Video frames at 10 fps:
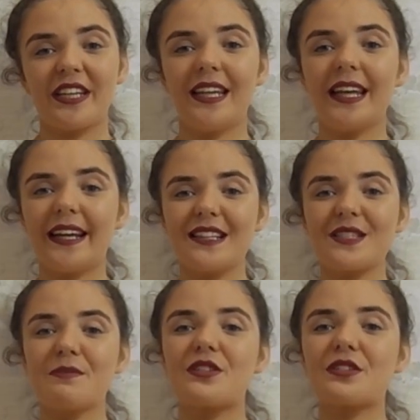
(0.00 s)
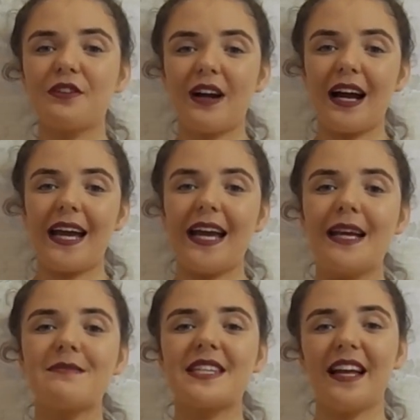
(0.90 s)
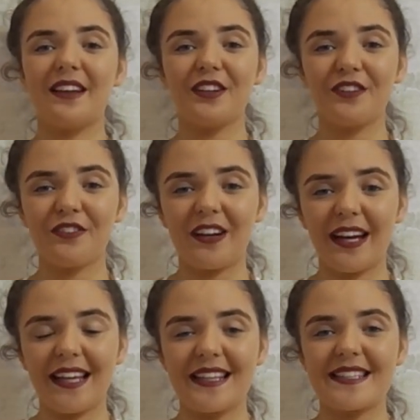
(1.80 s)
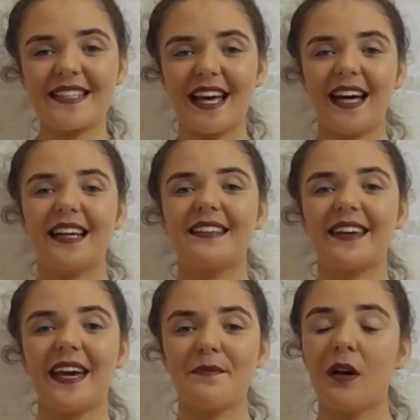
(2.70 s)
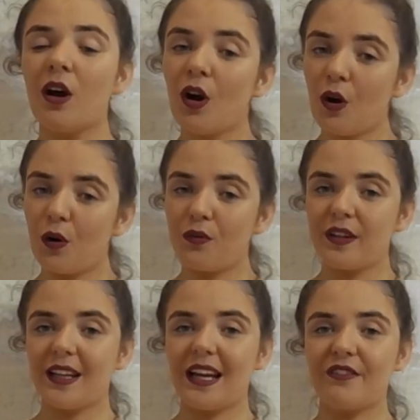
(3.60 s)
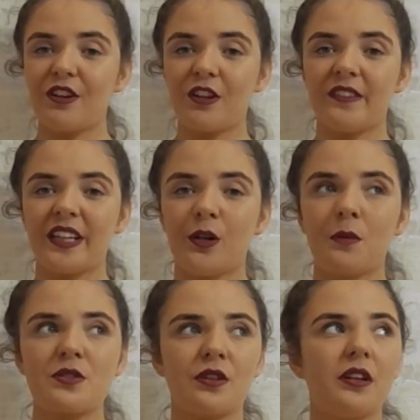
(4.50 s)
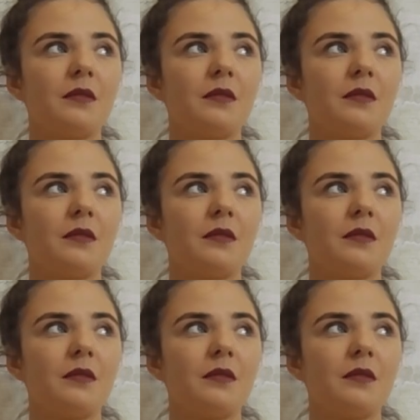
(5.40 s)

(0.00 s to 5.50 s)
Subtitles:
Like and subscribe, tell all your friends, and hopefully I'll have another video up soon.